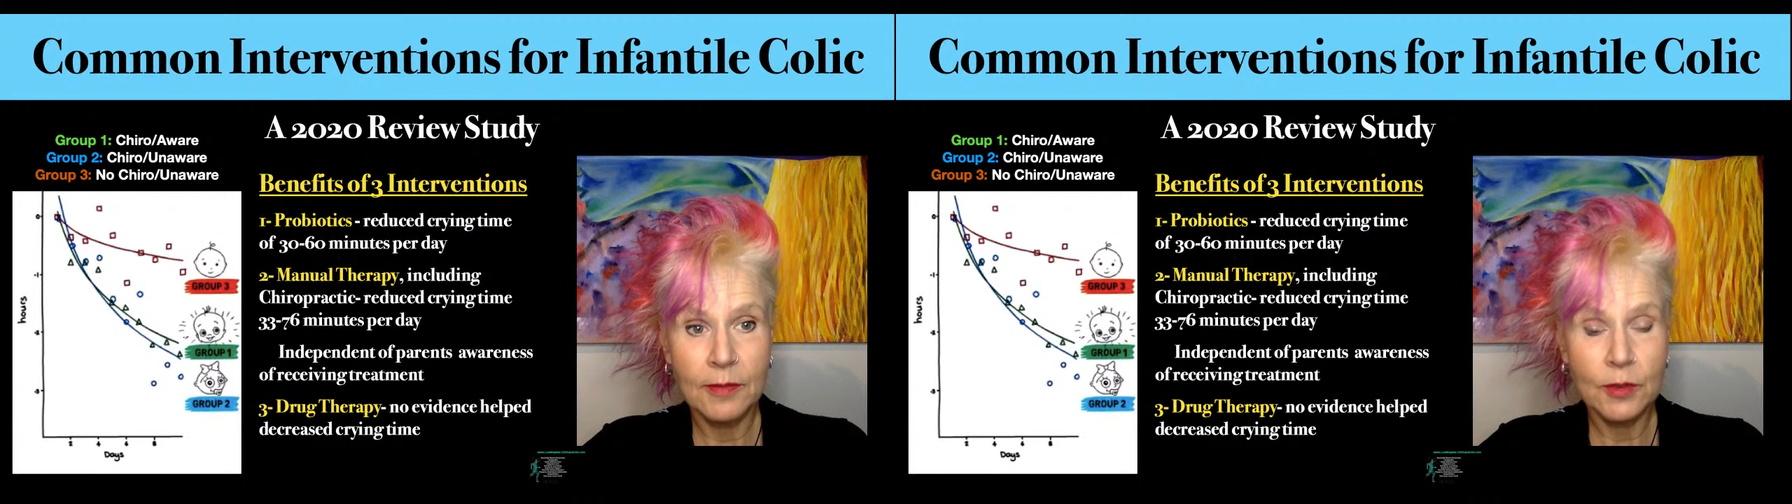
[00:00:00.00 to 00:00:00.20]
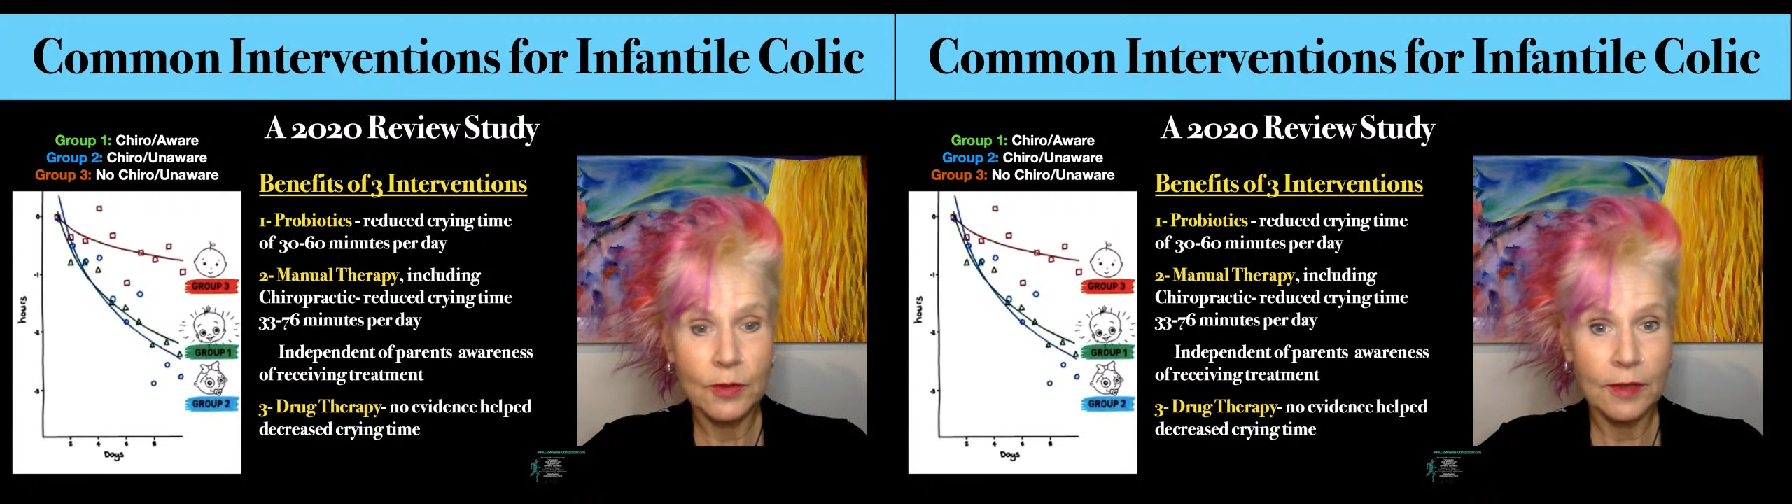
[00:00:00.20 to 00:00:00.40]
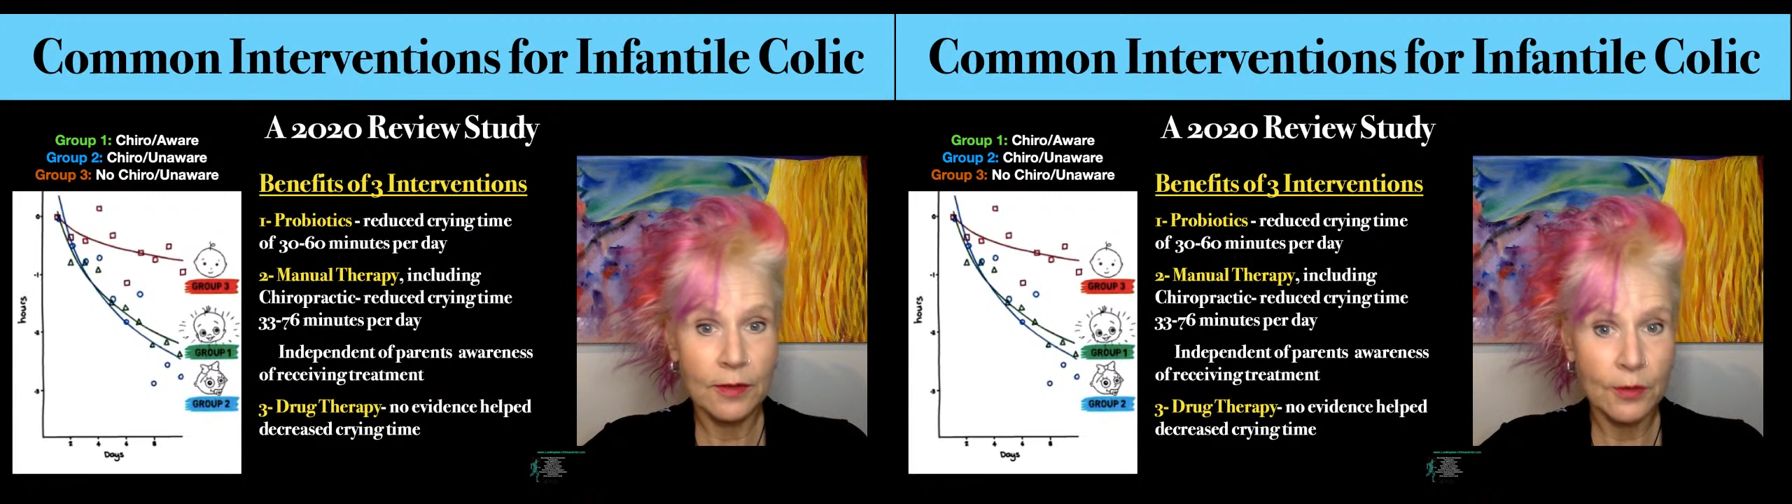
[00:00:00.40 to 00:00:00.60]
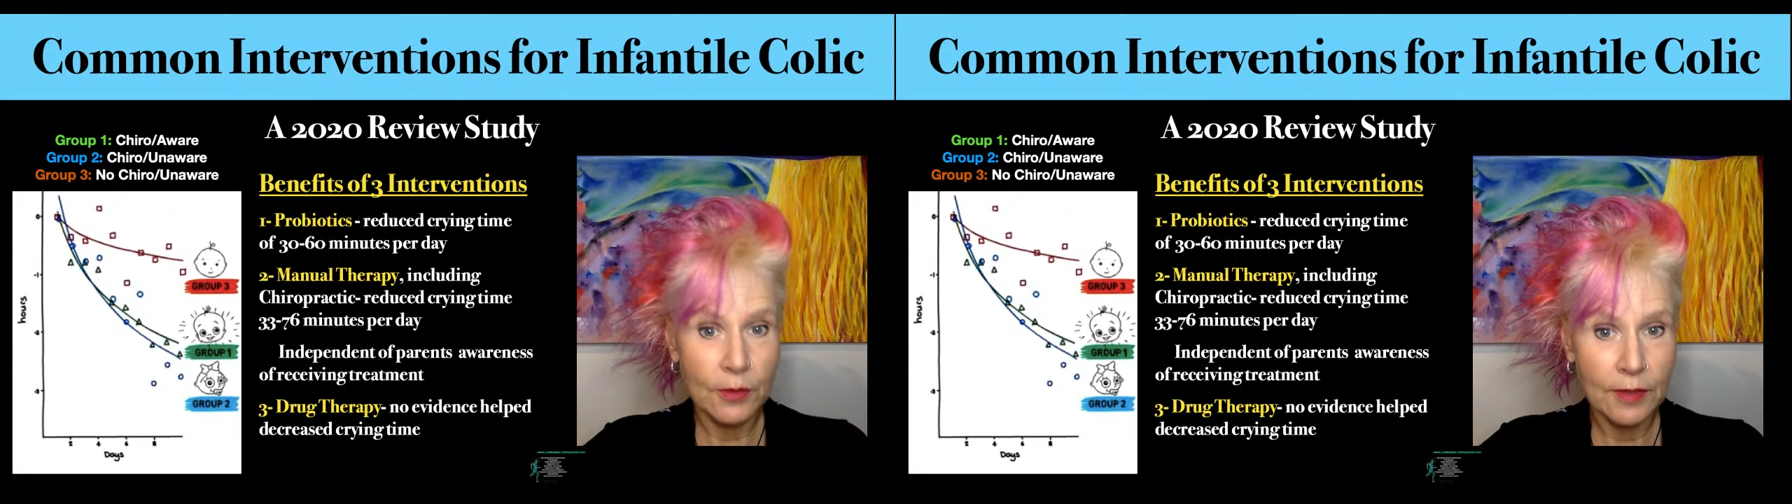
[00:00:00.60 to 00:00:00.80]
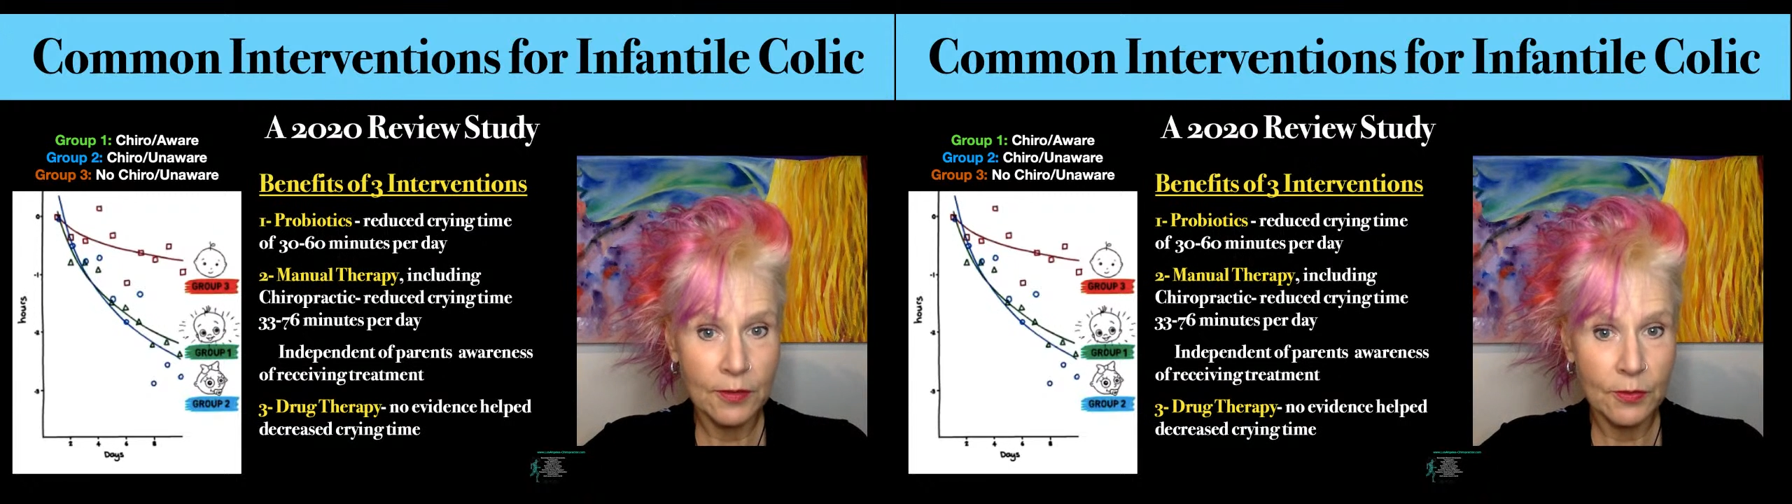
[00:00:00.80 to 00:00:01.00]
between
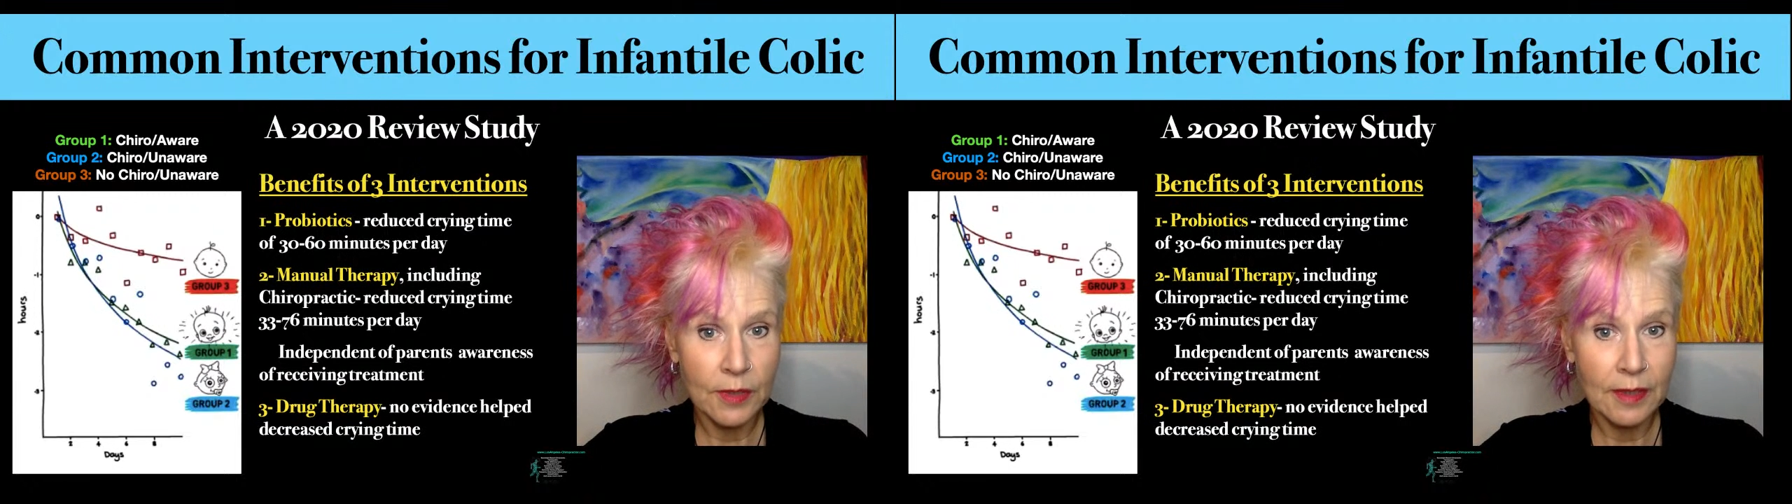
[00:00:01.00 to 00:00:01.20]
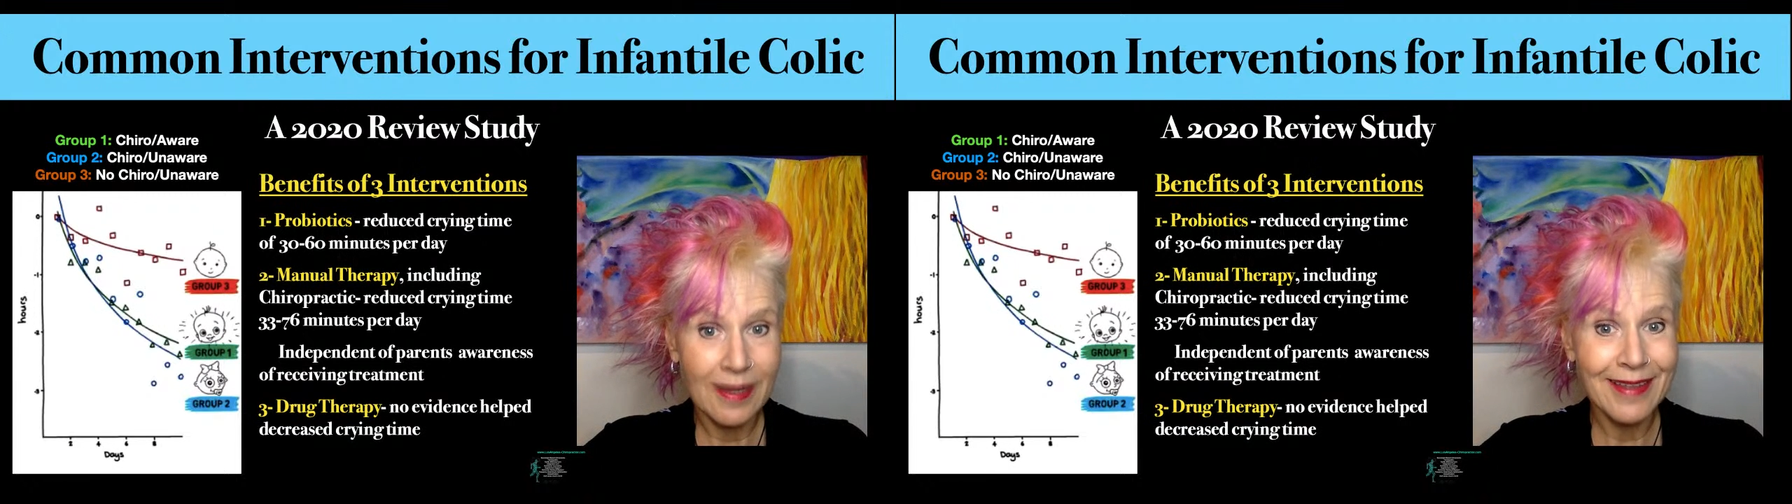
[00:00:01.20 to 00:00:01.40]
33